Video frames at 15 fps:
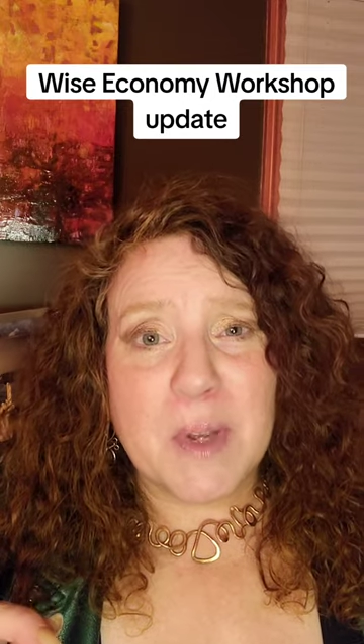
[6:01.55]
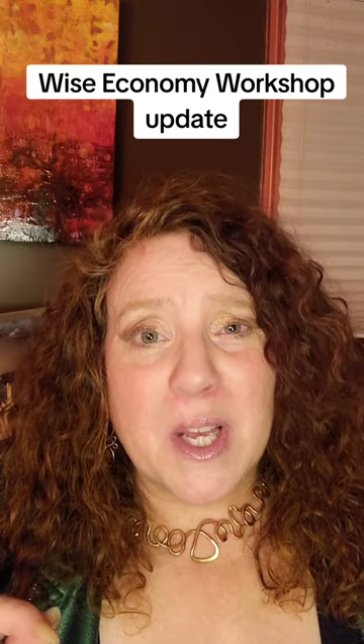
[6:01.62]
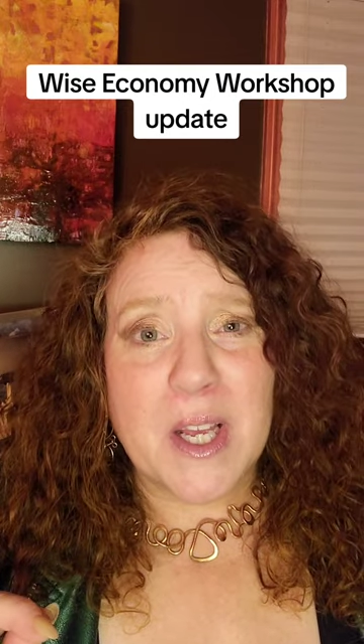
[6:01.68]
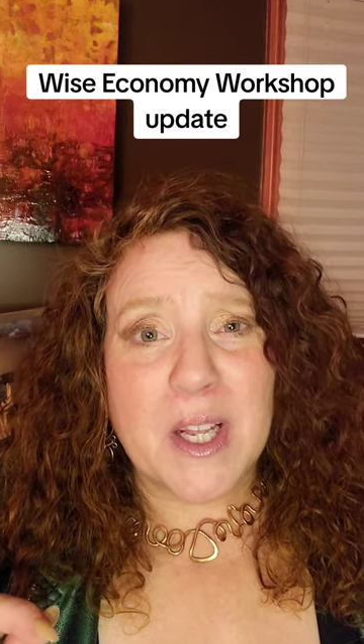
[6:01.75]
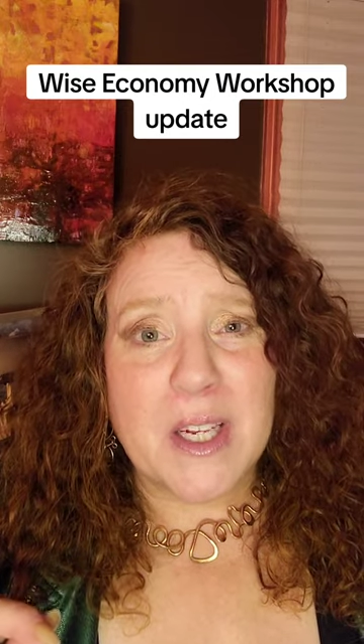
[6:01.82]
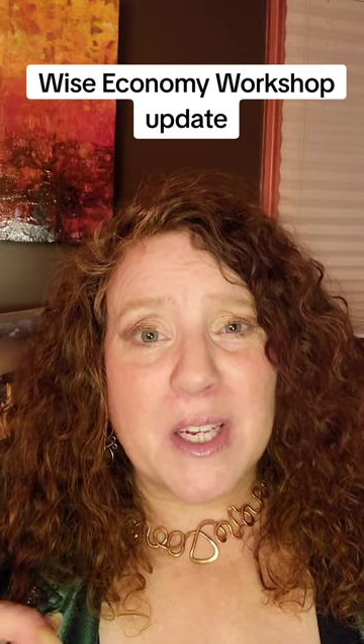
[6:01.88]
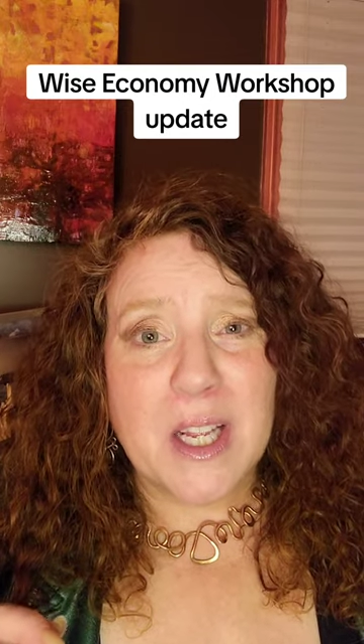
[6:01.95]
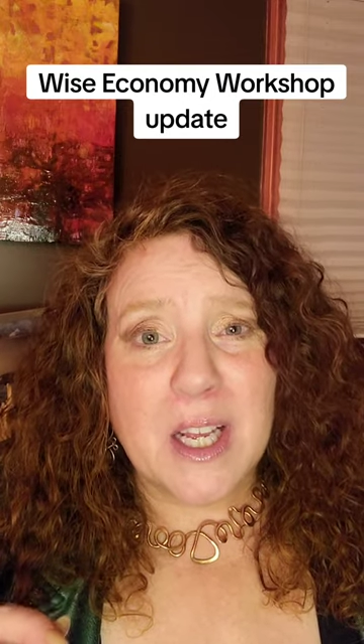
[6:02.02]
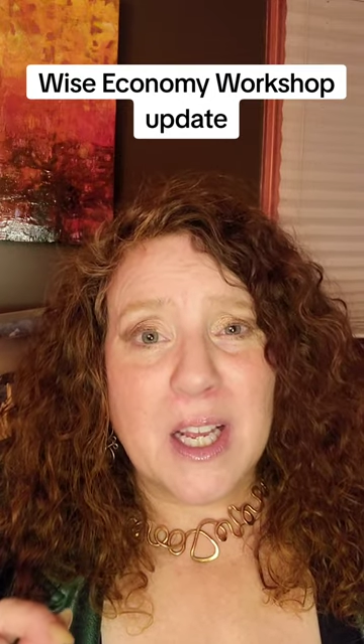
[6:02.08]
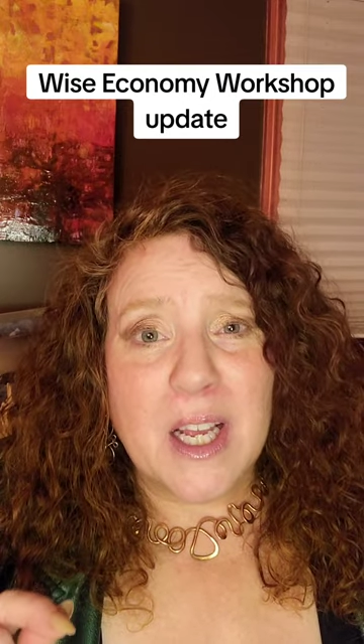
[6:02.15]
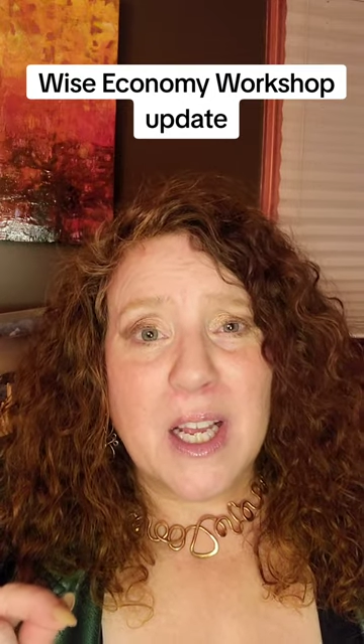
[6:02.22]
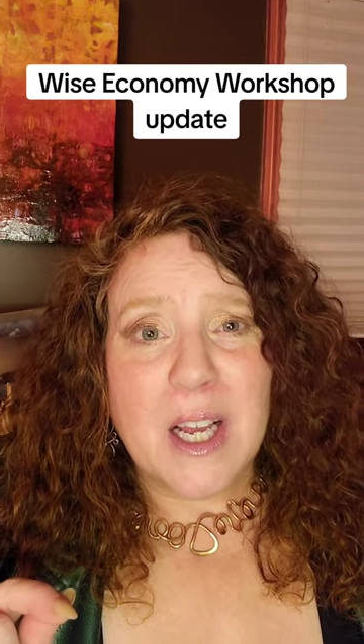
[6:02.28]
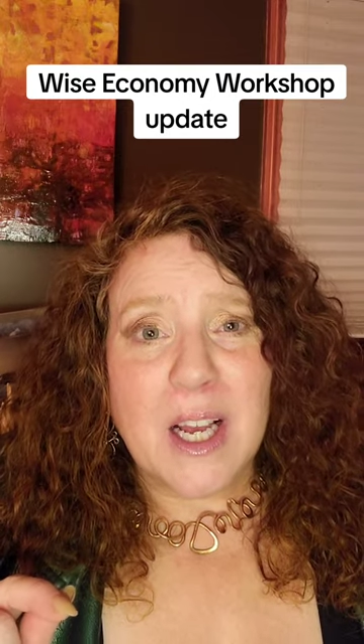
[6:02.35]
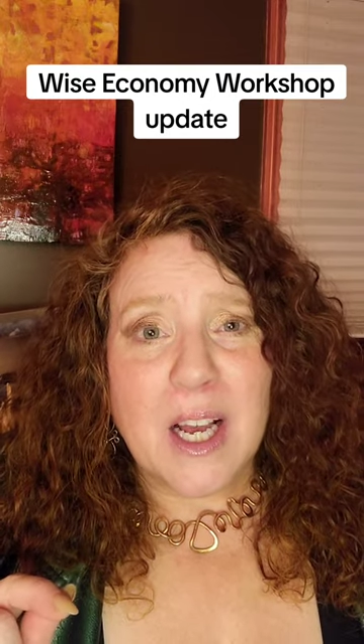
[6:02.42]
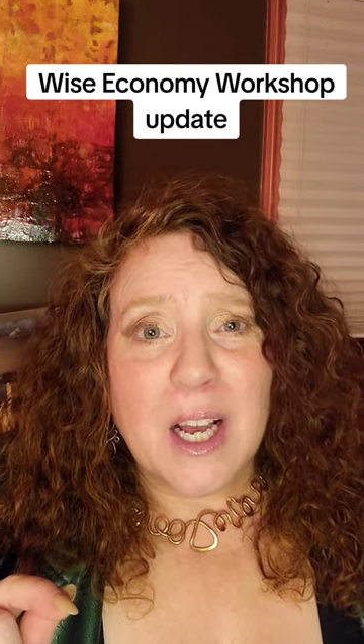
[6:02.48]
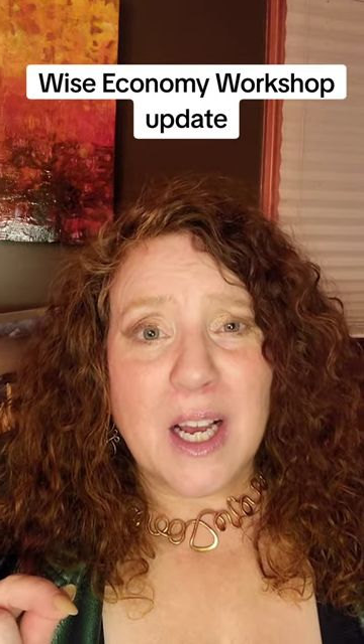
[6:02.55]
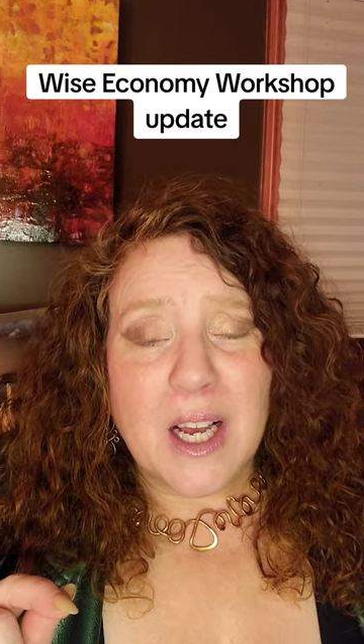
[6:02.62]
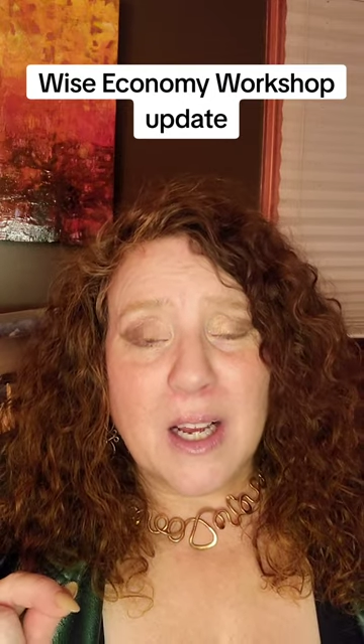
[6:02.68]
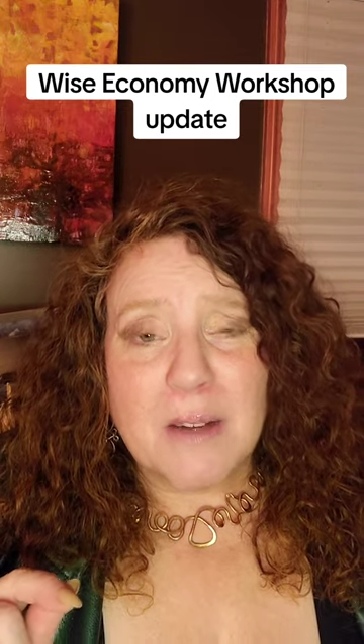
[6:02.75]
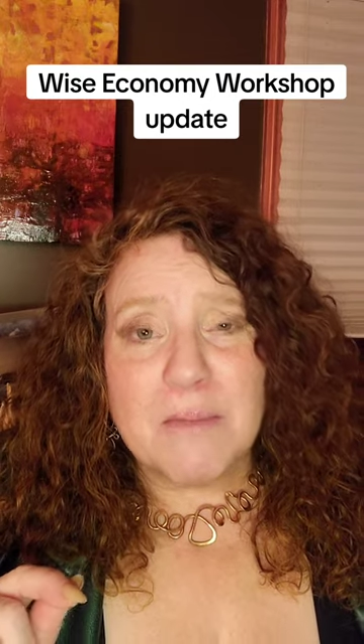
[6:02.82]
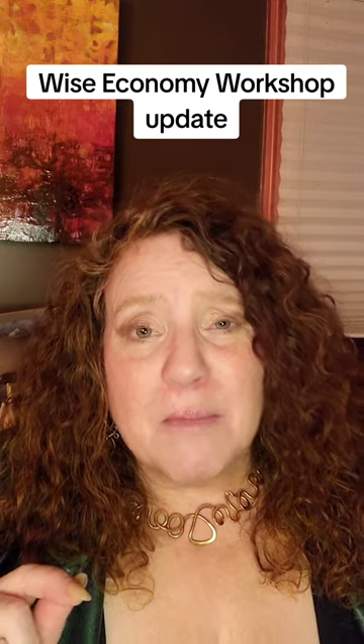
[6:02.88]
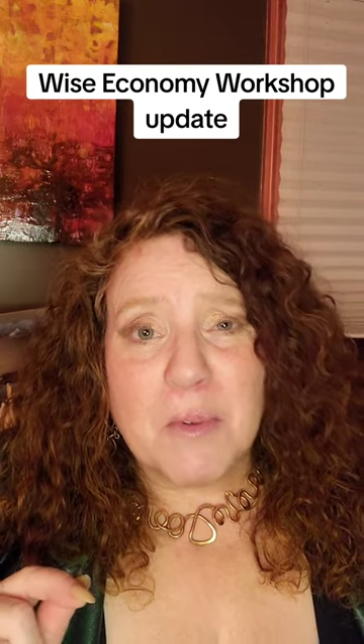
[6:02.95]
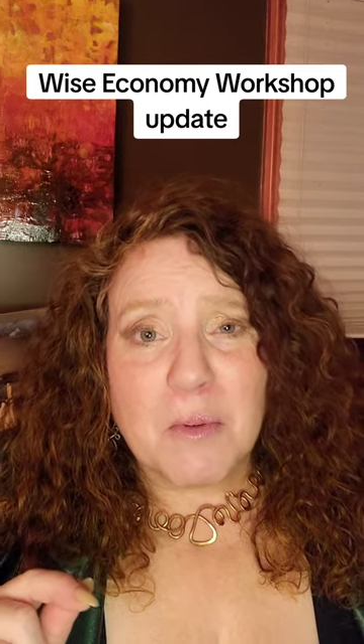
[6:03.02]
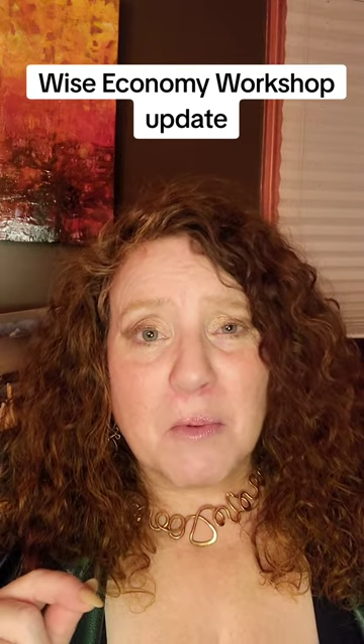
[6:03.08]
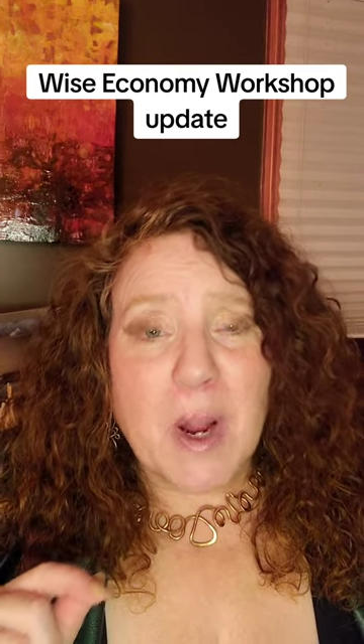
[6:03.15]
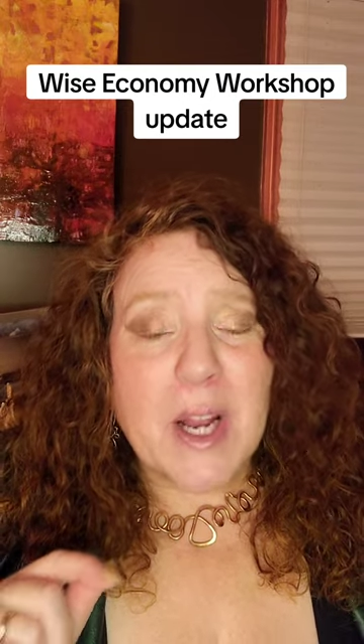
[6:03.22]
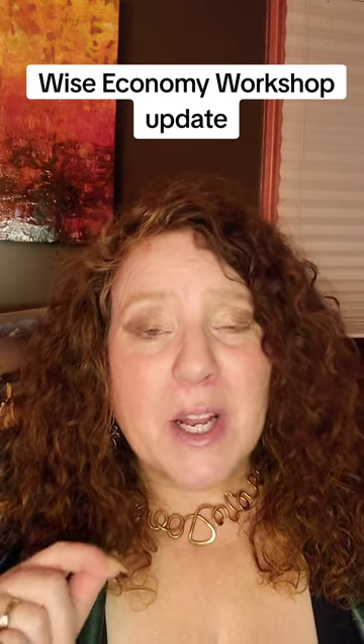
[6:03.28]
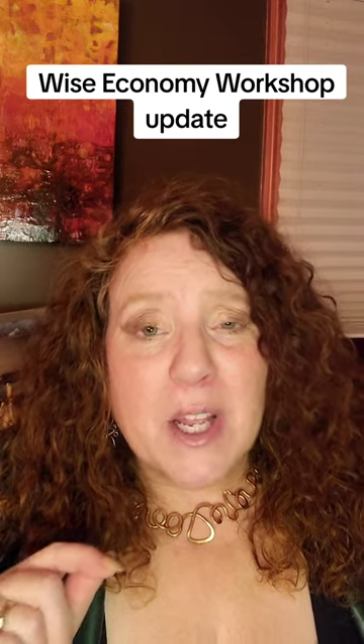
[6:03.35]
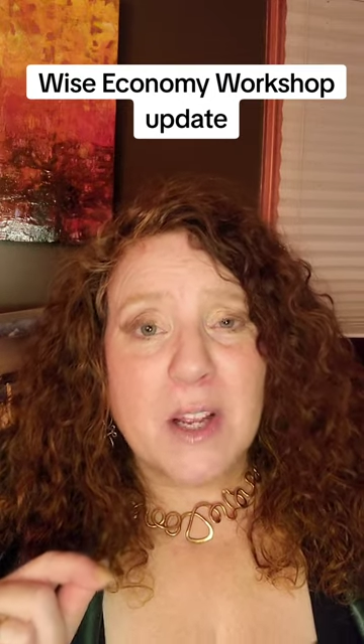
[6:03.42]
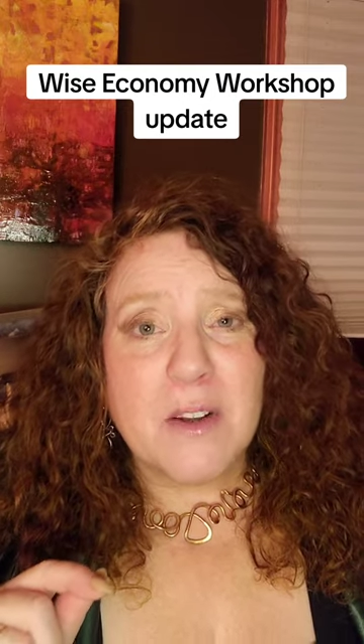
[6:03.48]
been
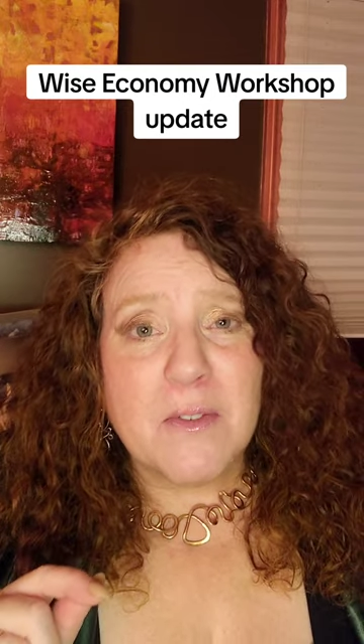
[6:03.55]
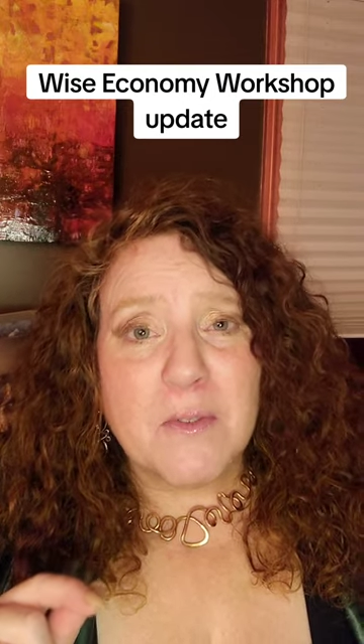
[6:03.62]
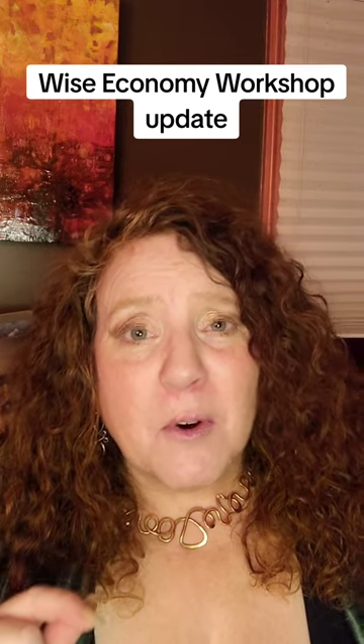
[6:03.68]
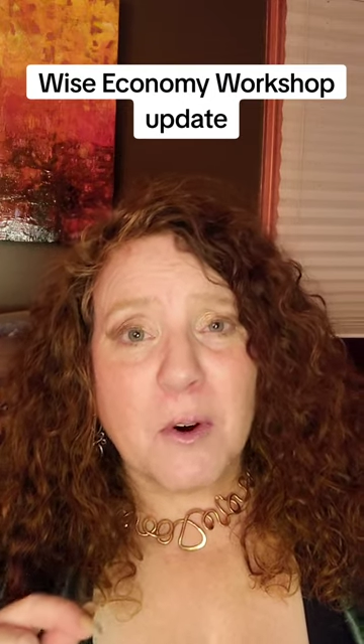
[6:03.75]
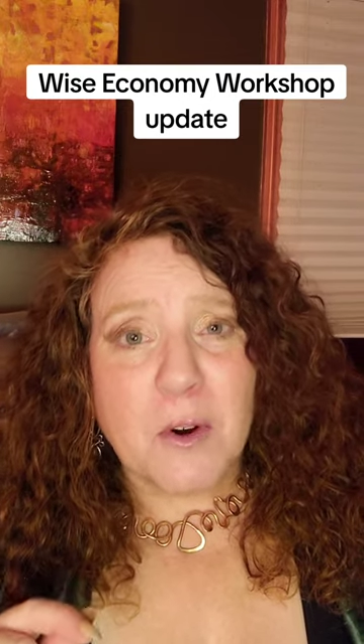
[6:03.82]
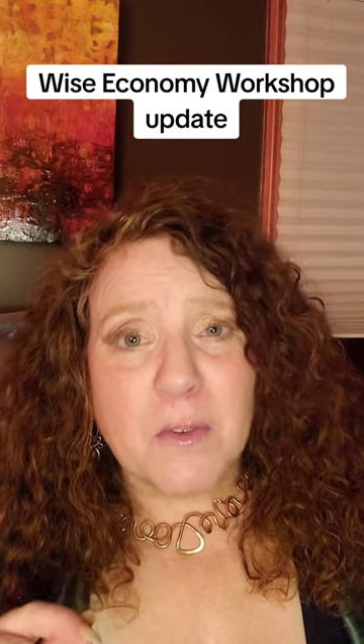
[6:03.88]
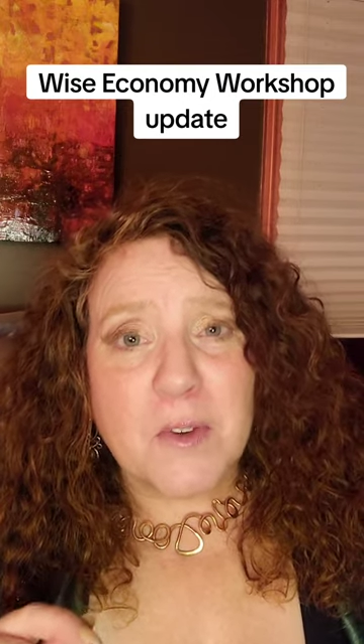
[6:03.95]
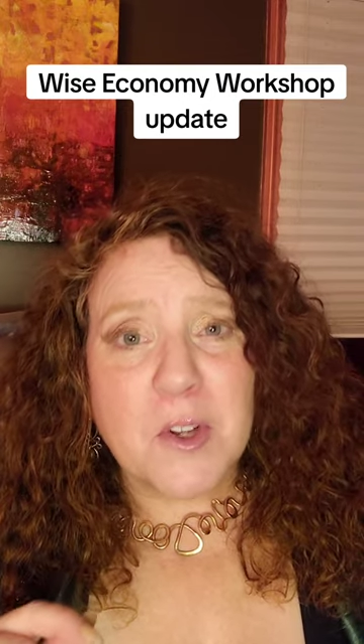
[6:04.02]
writing for